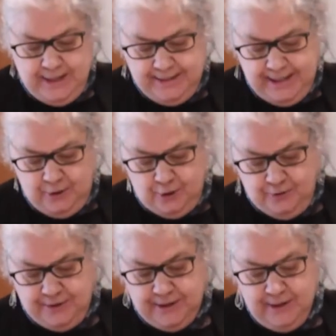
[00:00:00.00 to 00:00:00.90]

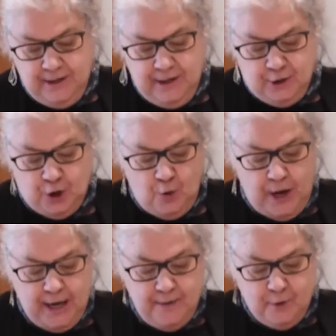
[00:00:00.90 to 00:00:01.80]
centers. So
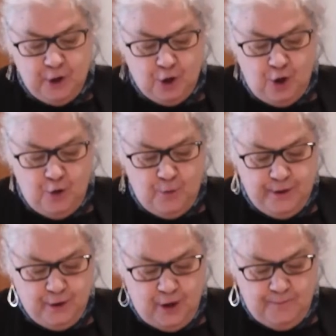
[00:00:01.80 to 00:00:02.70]
I am going to go
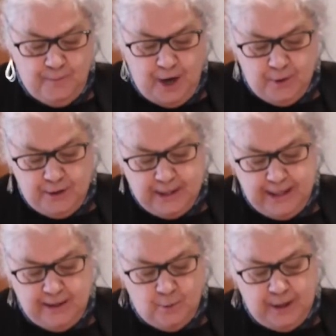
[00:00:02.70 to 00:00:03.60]
with moderate
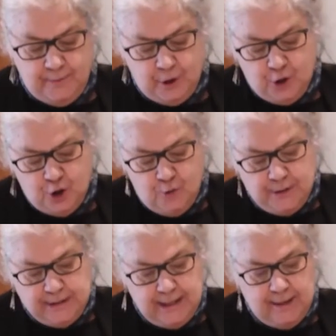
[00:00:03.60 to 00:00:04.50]
heat, and what I'm going to do
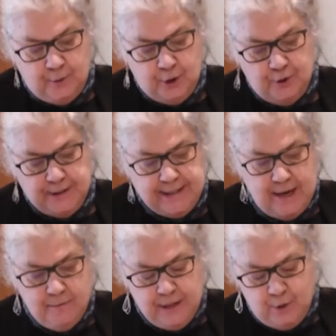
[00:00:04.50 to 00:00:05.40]
is, and I'm going to do the
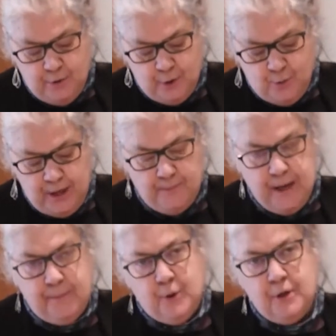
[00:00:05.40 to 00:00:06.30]
same thing with the red
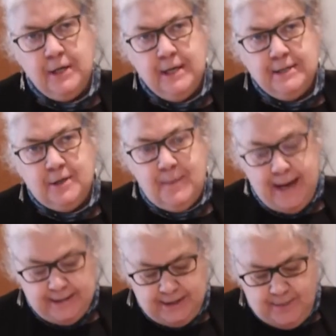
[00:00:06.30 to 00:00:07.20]
pepper. To
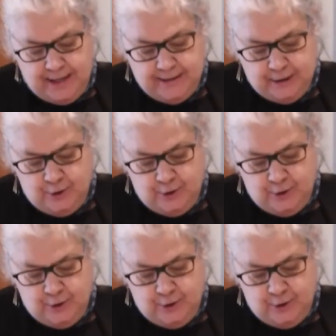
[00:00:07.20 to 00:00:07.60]
maximize the